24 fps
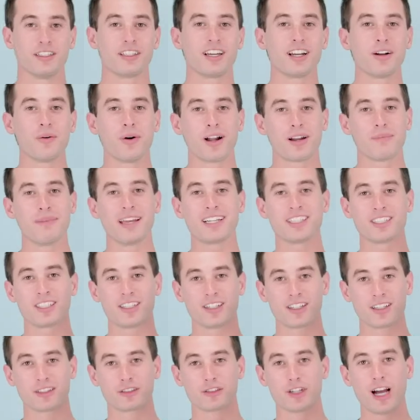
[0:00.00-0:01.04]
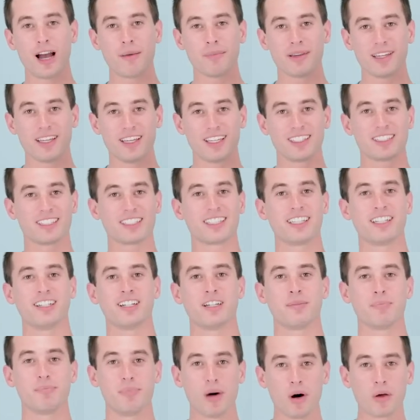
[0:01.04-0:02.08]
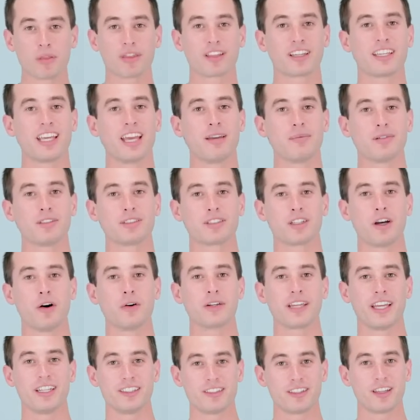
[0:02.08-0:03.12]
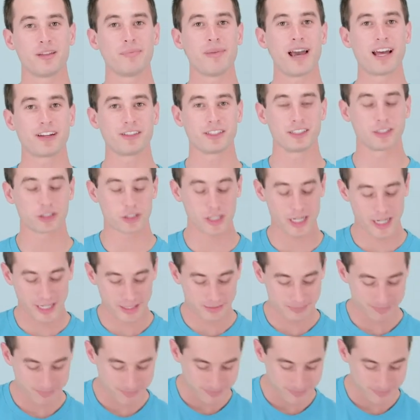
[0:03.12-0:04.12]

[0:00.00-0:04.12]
You're going to want to make sure the grommet is securing both the cables going into the battery tray.